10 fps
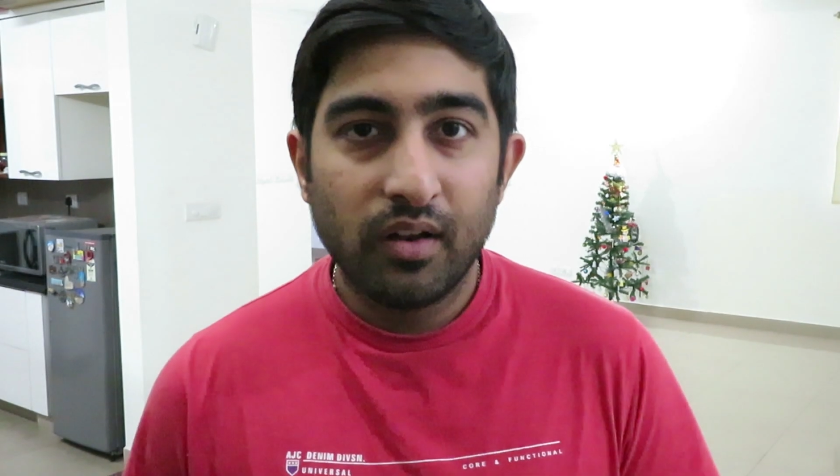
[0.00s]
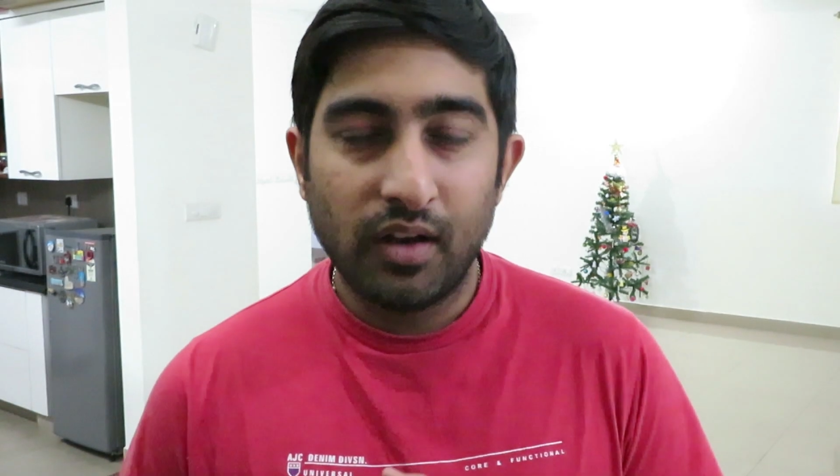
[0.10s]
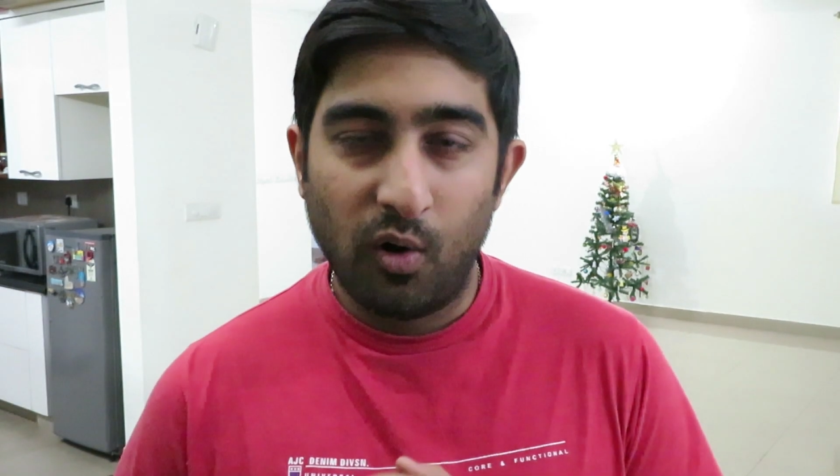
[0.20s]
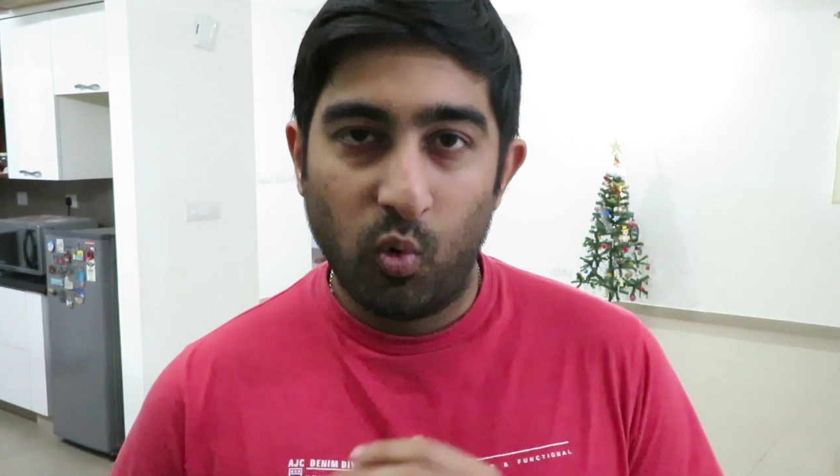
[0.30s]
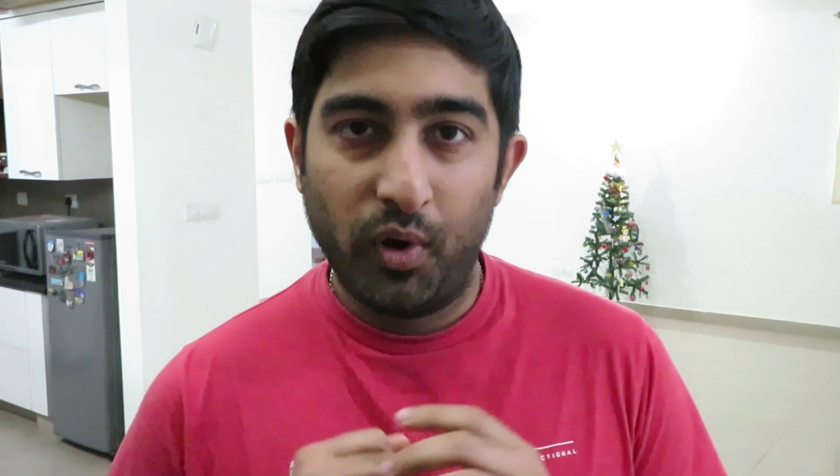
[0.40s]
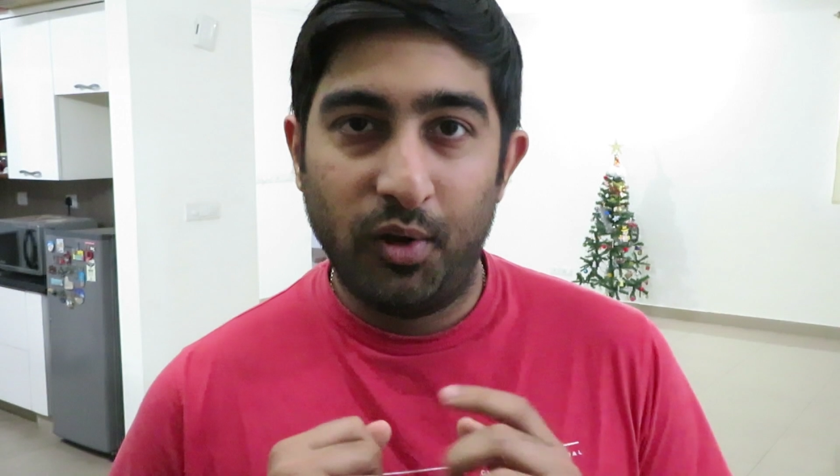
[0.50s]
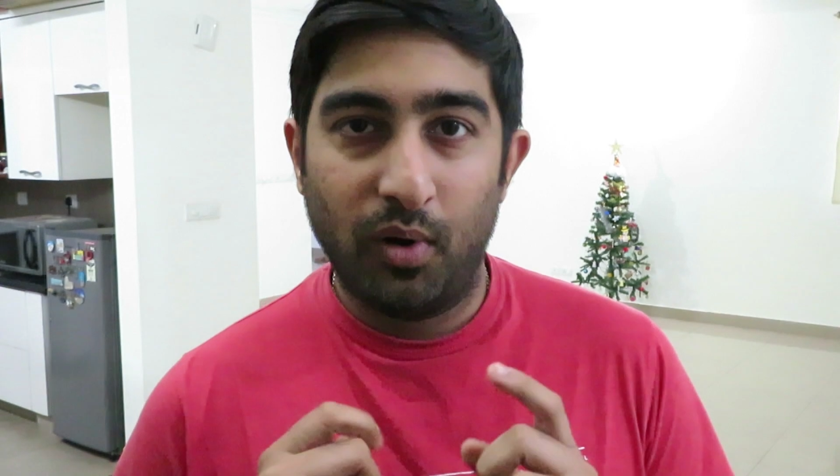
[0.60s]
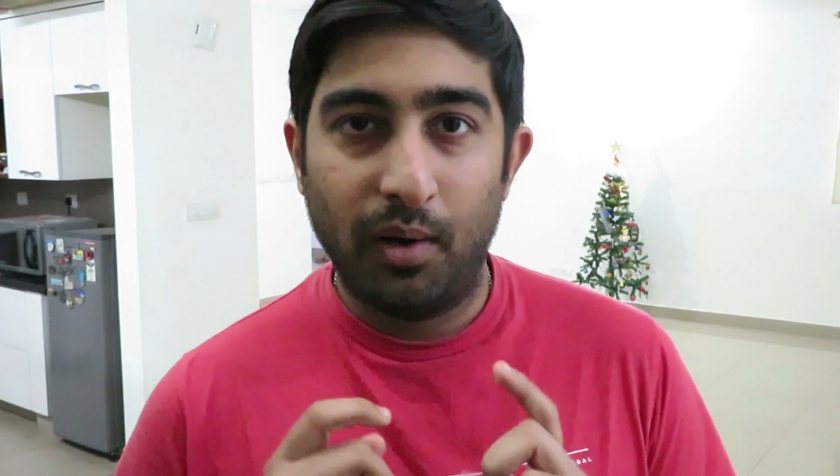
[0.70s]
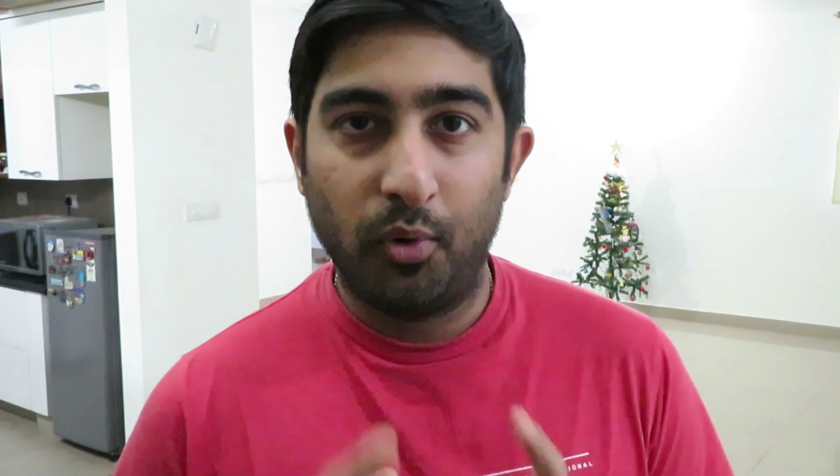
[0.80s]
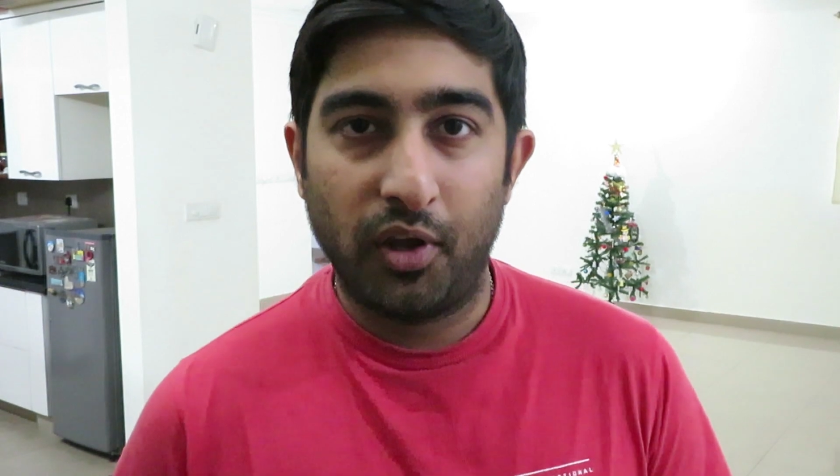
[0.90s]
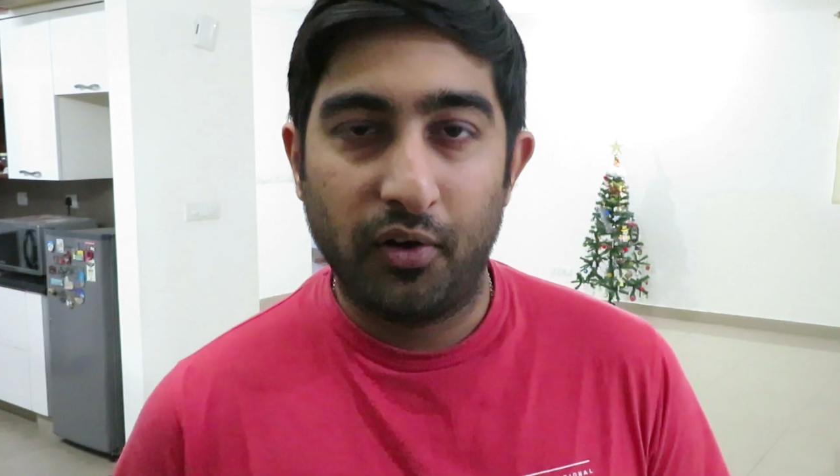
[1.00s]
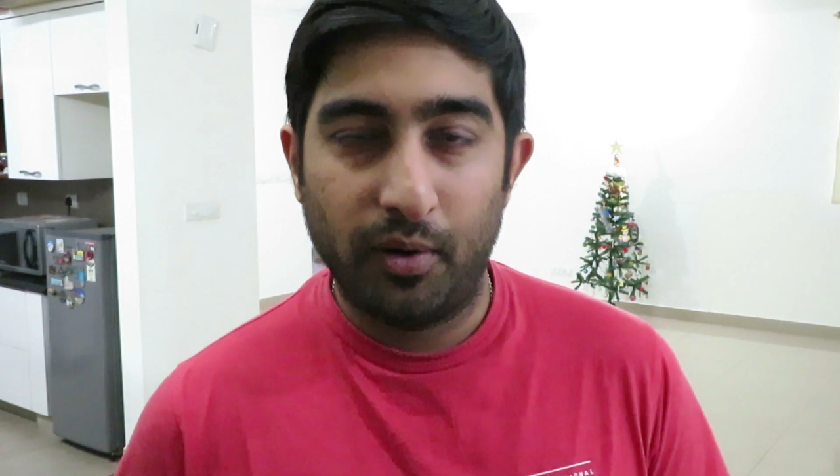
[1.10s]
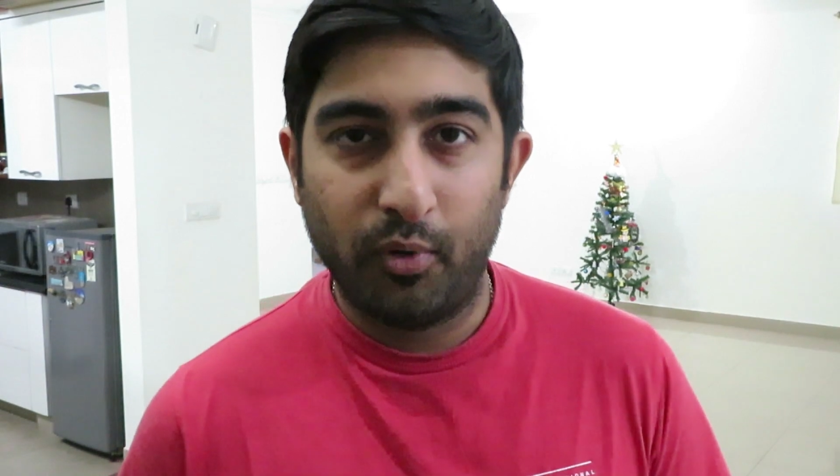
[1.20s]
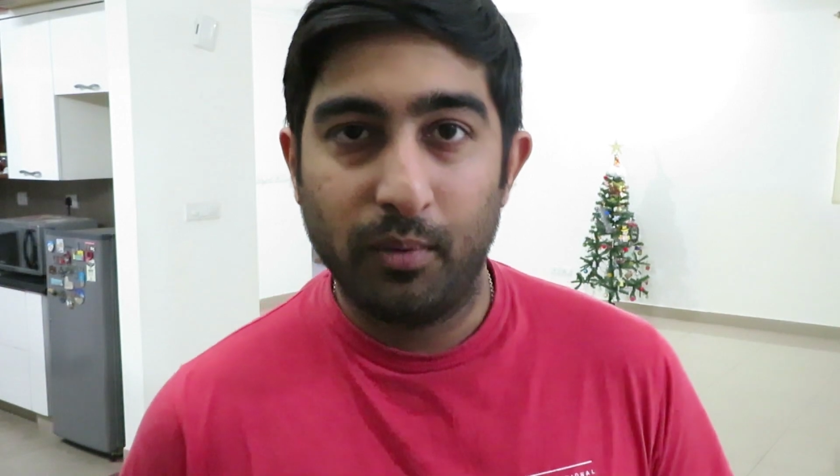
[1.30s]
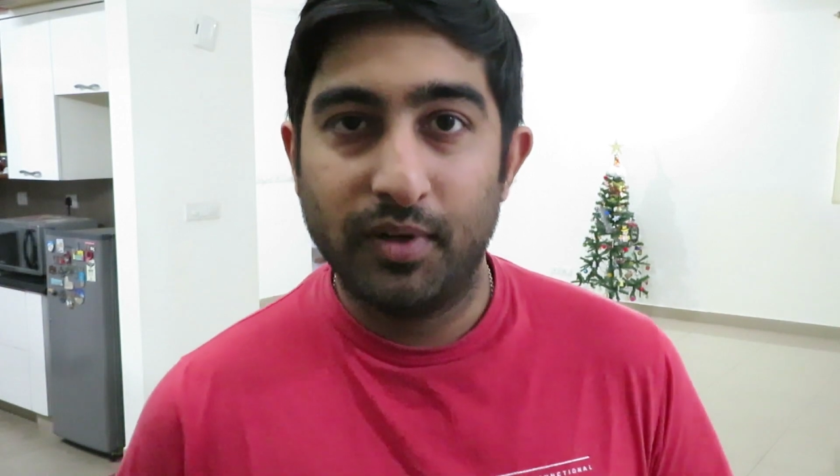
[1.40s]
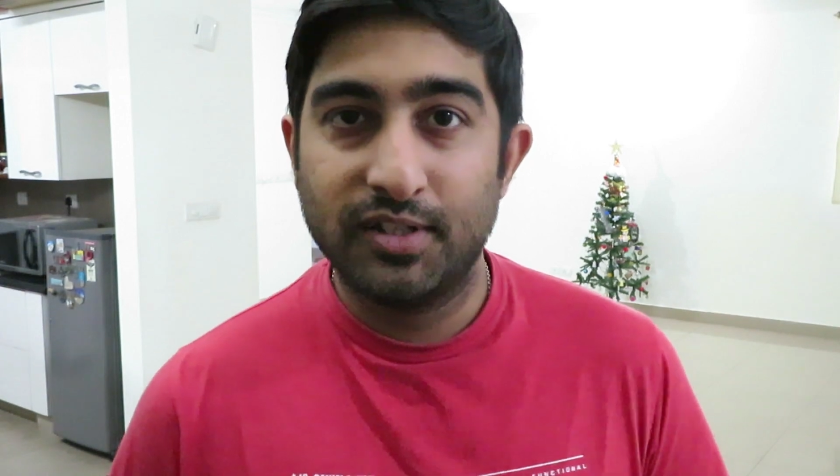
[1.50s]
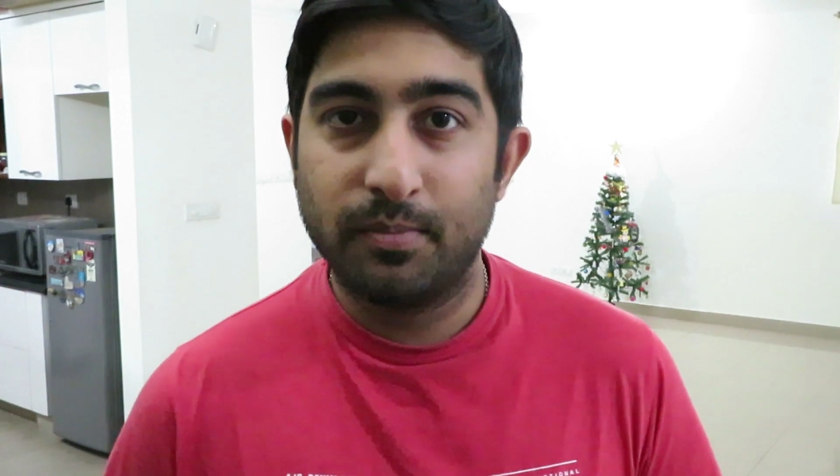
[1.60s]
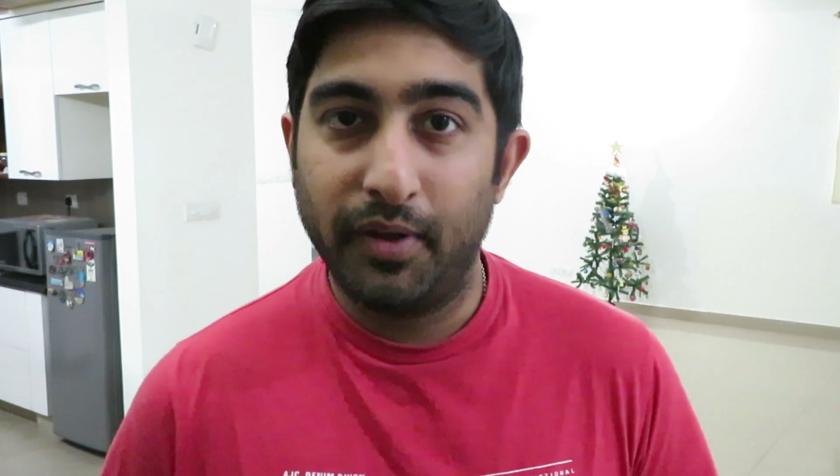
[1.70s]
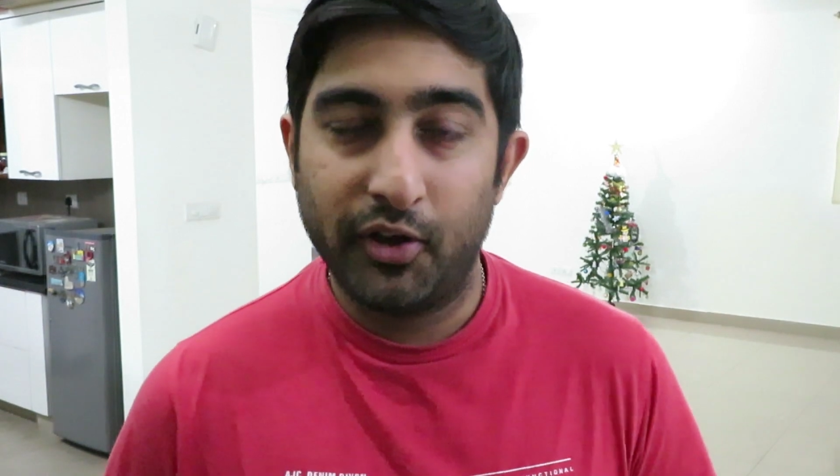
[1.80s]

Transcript: Now, when you are booking your appointments,